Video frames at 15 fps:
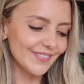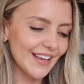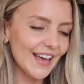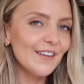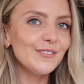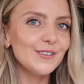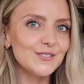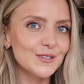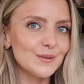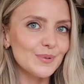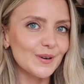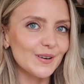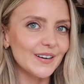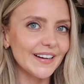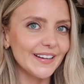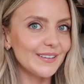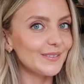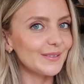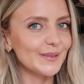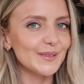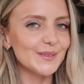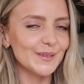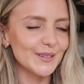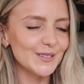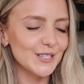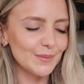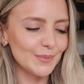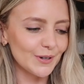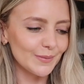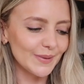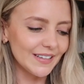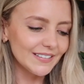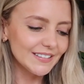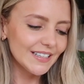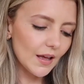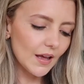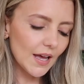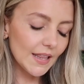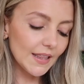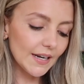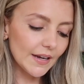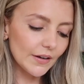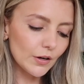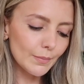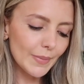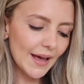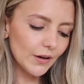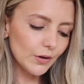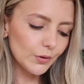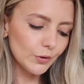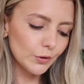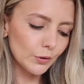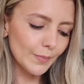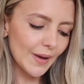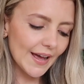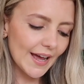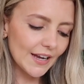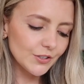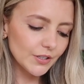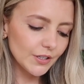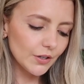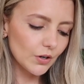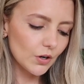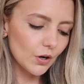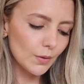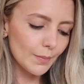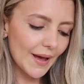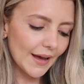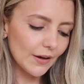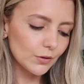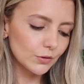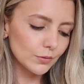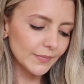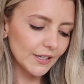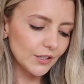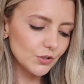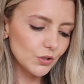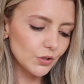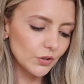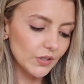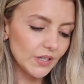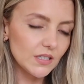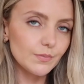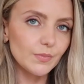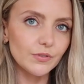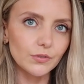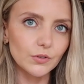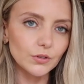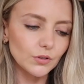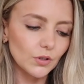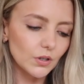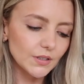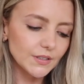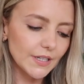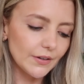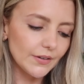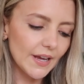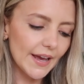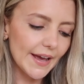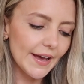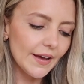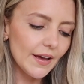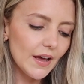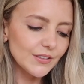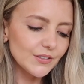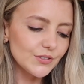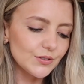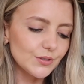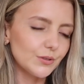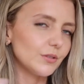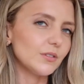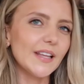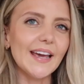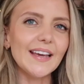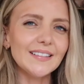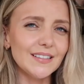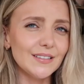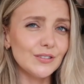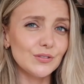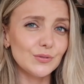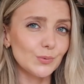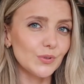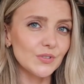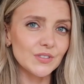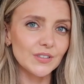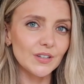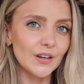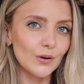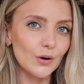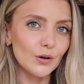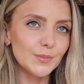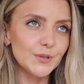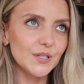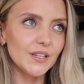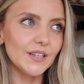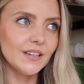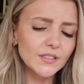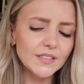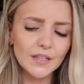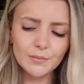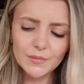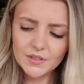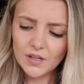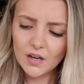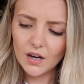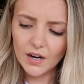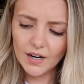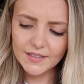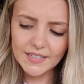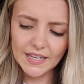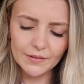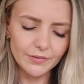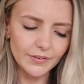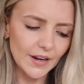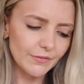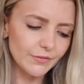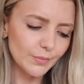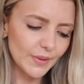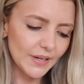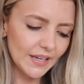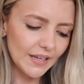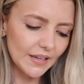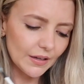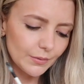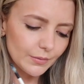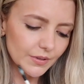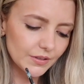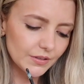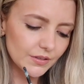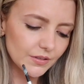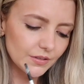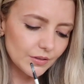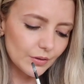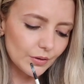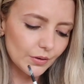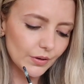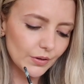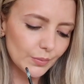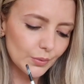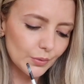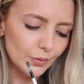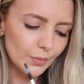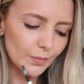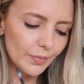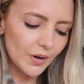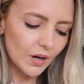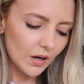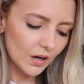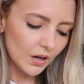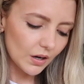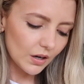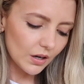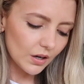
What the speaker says: if you do pottery, you know it's not a cheap hobby. And then I got back home. I actually got back home like 2 days before lockdown hit, so lessons wasn't an option. Lockdown was a hard time for everybody. It was horrible, but